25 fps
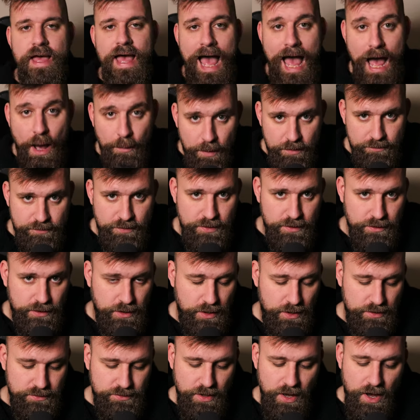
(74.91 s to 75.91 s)
However, the
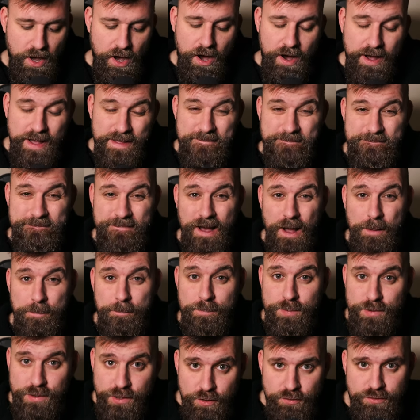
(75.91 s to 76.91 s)
kits are in fact
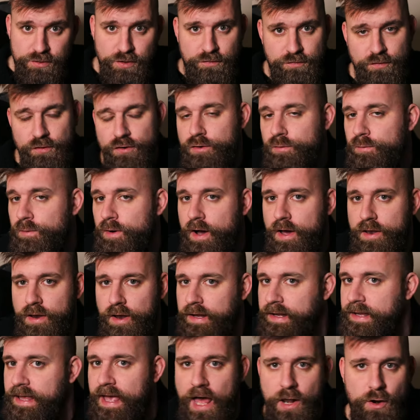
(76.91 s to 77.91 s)
beautiful, and
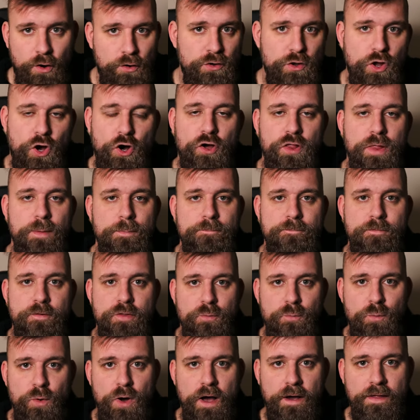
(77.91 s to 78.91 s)
I cannot knock them for
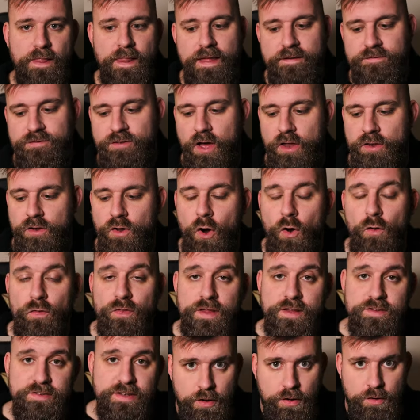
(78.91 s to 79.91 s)
the work that they've done on
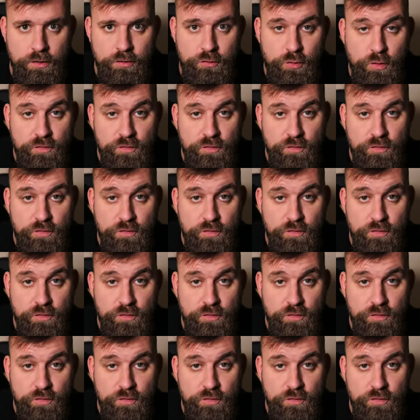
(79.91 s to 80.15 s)
these kits.